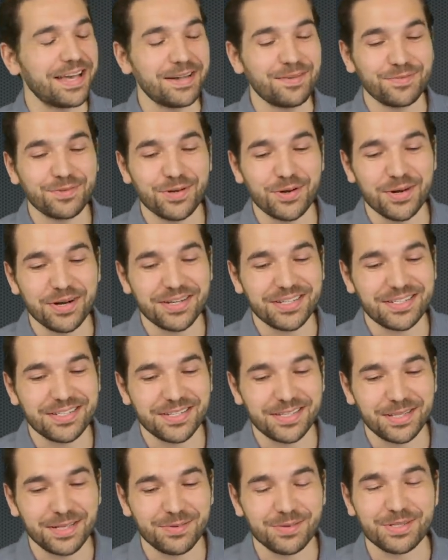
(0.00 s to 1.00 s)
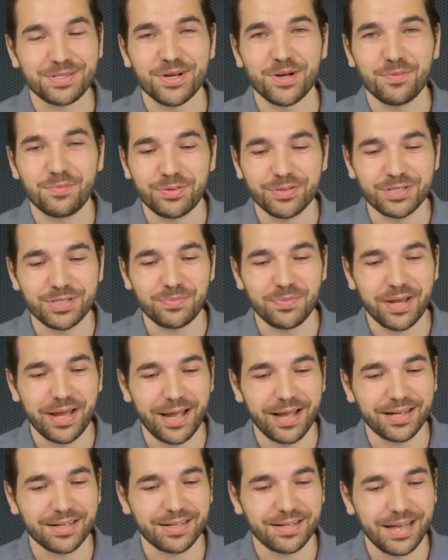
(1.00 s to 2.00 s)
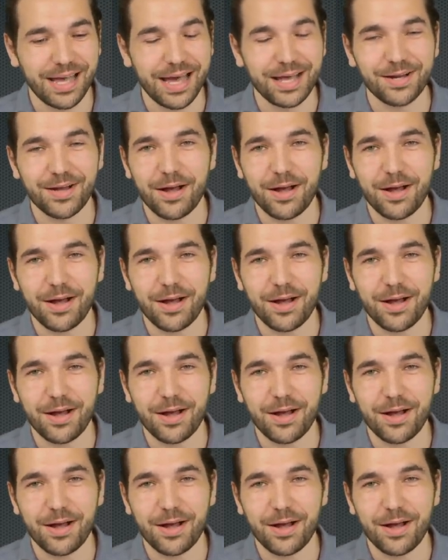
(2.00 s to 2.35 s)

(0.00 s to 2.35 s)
And of course, there was no pushback at